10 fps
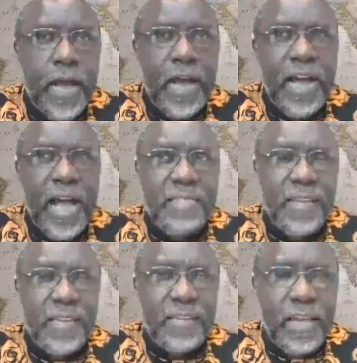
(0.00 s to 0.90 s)
I
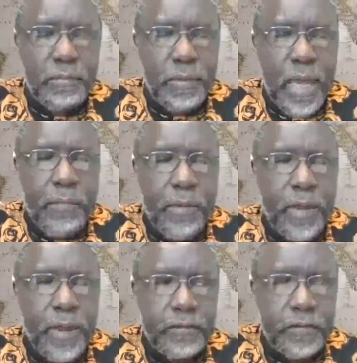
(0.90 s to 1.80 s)
think it has become
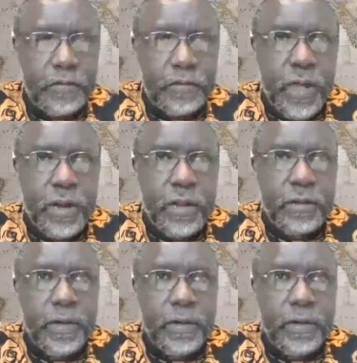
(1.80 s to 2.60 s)
industry standard